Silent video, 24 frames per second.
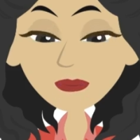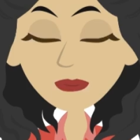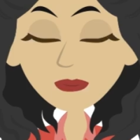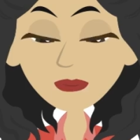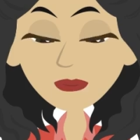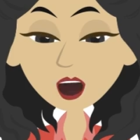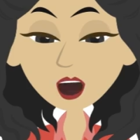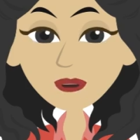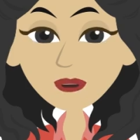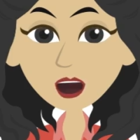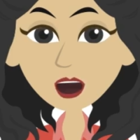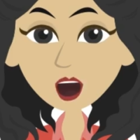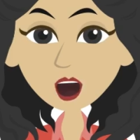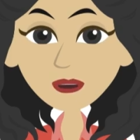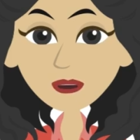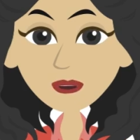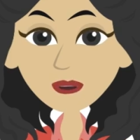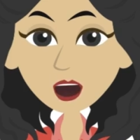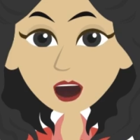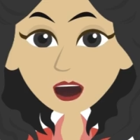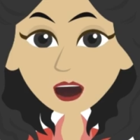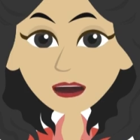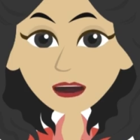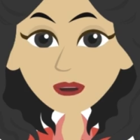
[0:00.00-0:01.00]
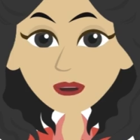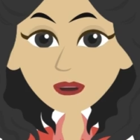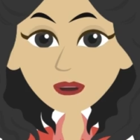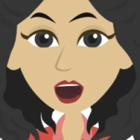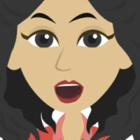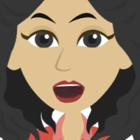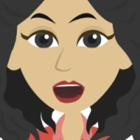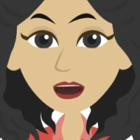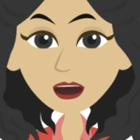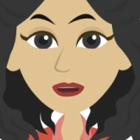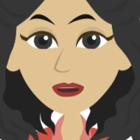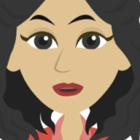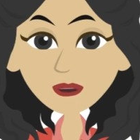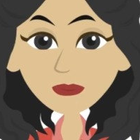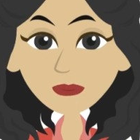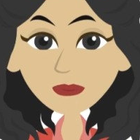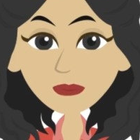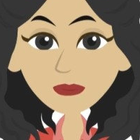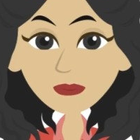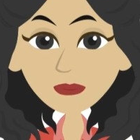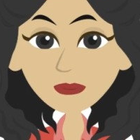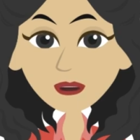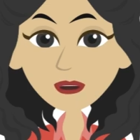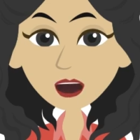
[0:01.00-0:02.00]
in a short period of time,
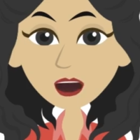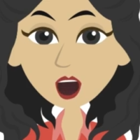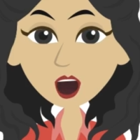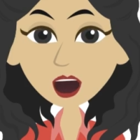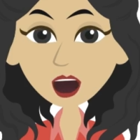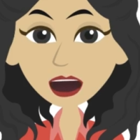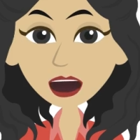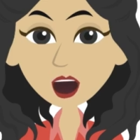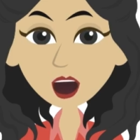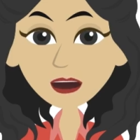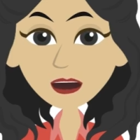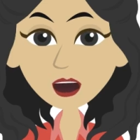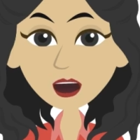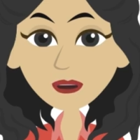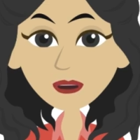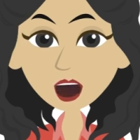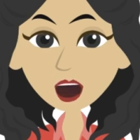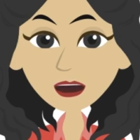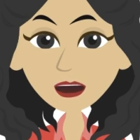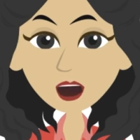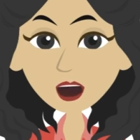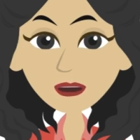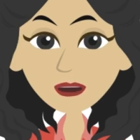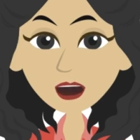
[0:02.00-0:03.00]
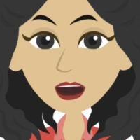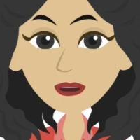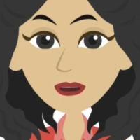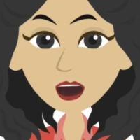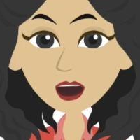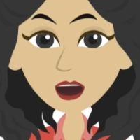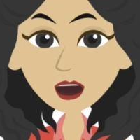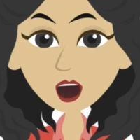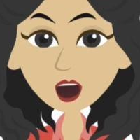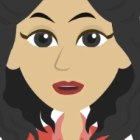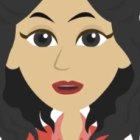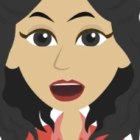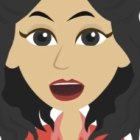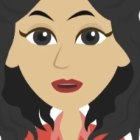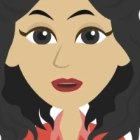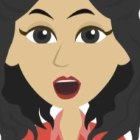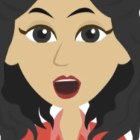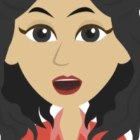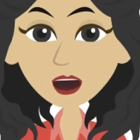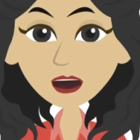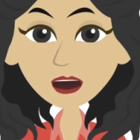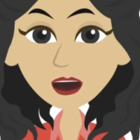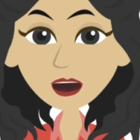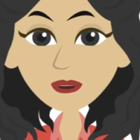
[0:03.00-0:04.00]
it may not be able to drain quickly
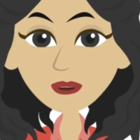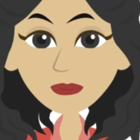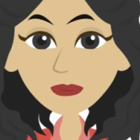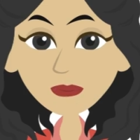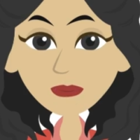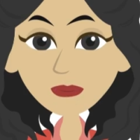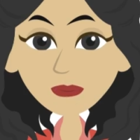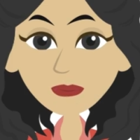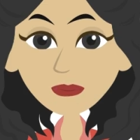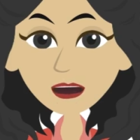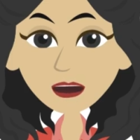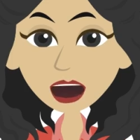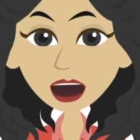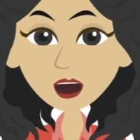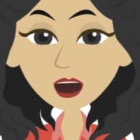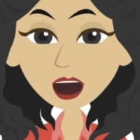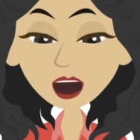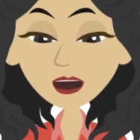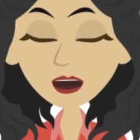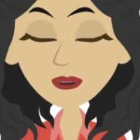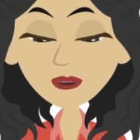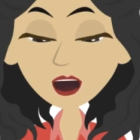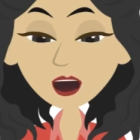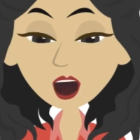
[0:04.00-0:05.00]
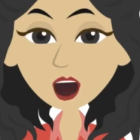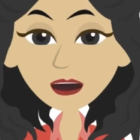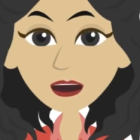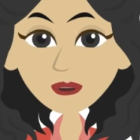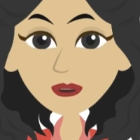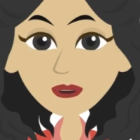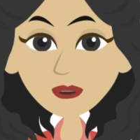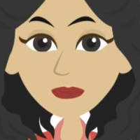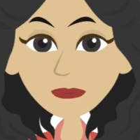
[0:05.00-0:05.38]
enough, causing flooding.